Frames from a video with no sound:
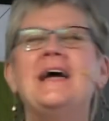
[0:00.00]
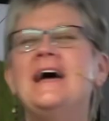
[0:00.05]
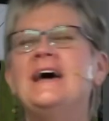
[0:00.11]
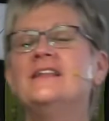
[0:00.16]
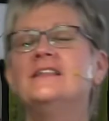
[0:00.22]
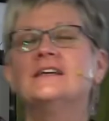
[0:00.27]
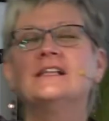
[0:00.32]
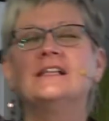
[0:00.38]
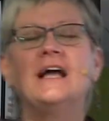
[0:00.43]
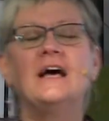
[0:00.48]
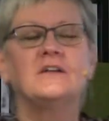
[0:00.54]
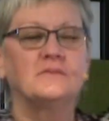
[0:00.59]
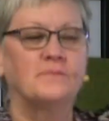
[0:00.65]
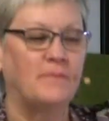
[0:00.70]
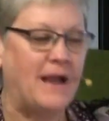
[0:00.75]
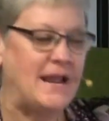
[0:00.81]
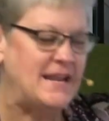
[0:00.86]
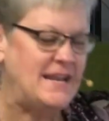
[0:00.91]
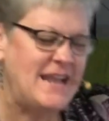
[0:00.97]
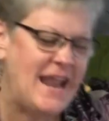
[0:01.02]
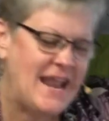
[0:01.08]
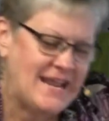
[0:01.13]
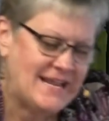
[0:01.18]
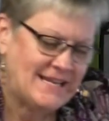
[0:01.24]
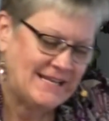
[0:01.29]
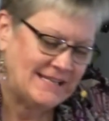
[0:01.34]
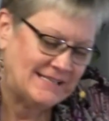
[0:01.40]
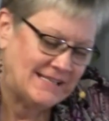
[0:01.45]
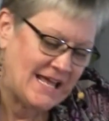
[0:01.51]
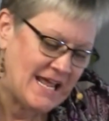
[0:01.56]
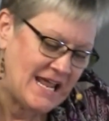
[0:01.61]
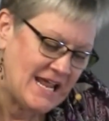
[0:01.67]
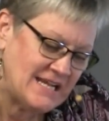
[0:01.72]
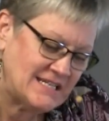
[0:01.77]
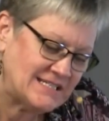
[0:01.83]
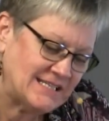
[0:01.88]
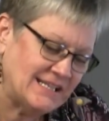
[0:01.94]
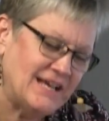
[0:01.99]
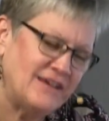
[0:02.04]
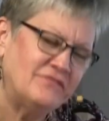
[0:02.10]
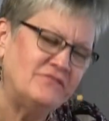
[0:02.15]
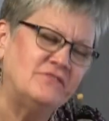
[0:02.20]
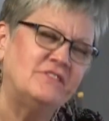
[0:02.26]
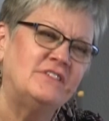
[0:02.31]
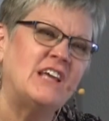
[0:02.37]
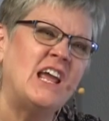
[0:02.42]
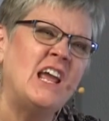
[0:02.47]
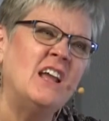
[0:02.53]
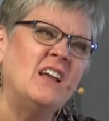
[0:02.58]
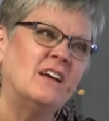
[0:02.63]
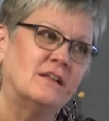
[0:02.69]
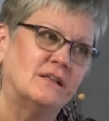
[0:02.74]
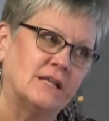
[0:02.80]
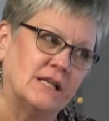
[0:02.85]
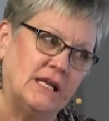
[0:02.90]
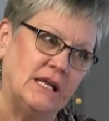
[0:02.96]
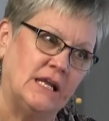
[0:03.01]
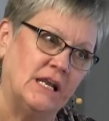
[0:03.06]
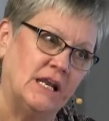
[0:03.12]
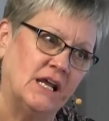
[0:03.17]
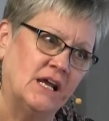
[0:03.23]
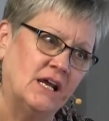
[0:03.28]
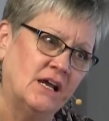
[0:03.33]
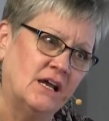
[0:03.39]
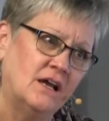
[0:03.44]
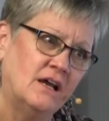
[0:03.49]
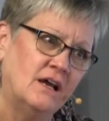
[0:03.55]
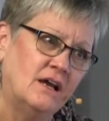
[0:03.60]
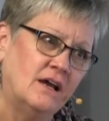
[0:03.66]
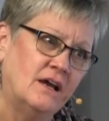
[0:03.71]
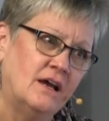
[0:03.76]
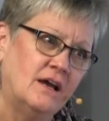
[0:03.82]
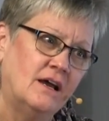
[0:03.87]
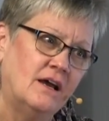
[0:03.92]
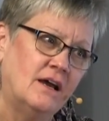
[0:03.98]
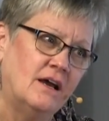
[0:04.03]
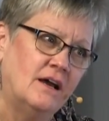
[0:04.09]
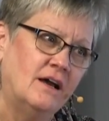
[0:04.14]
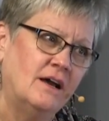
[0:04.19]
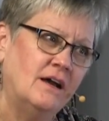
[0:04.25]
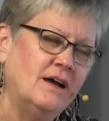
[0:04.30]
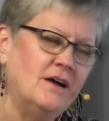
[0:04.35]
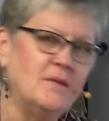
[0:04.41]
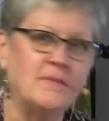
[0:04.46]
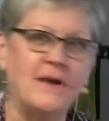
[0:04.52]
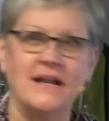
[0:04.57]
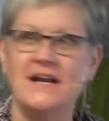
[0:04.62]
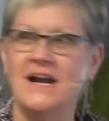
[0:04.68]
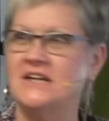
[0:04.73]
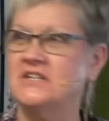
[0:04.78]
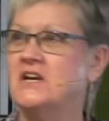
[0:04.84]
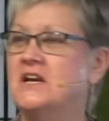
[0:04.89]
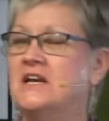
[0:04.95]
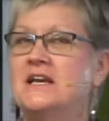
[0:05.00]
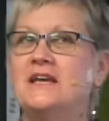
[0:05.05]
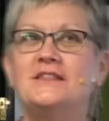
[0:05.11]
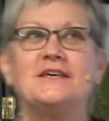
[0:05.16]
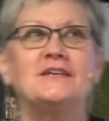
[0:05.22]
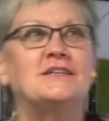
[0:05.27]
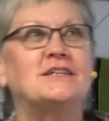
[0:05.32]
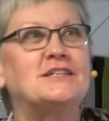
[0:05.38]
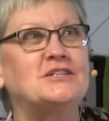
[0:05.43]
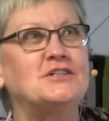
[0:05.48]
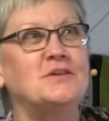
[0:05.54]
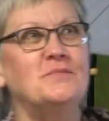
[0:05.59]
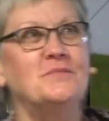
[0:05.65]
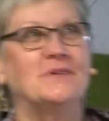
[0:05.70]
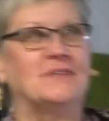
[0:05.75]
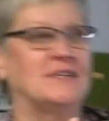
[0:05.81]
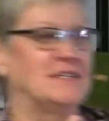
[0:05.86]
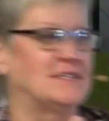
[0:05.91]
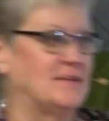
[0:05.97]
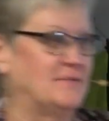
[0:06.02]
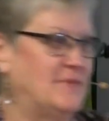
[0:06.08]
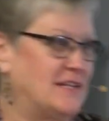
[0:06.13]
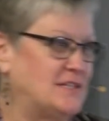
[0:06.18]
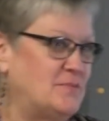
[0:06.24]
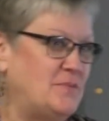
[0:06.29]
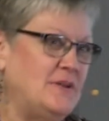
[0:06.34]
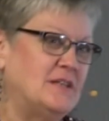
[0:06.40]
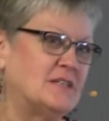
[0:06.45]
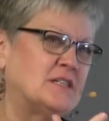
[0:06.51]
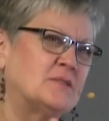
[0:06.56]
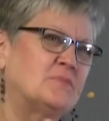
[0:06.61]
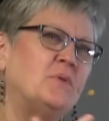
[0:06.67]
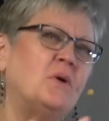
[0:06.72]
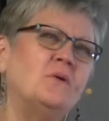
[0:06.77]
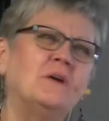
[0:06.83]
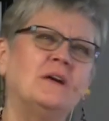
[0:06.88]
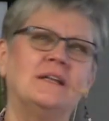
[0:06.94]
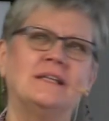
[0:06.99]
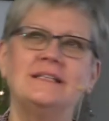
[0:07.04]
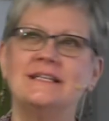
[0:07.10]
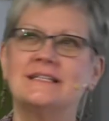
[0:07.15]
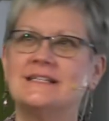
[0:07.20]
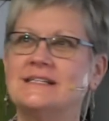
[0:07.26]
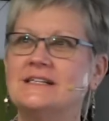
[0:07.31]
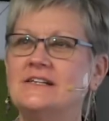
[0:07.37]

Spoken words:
head in the clouds, my naked legs left dangling. Oh my gosh, the symbolism that's being spoken in these